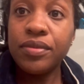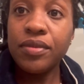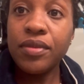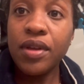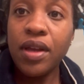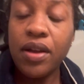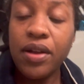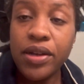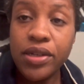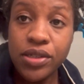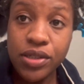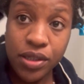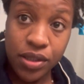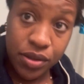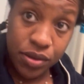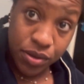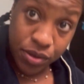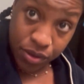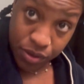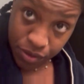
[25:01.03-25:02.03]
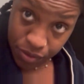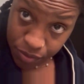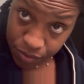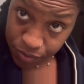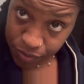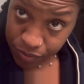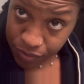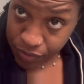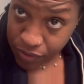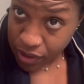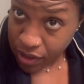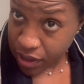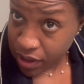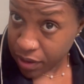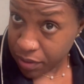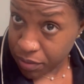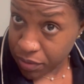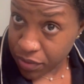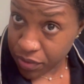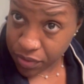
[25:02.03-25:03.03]
Alright y'all, so
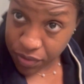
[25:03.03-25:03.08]
I'm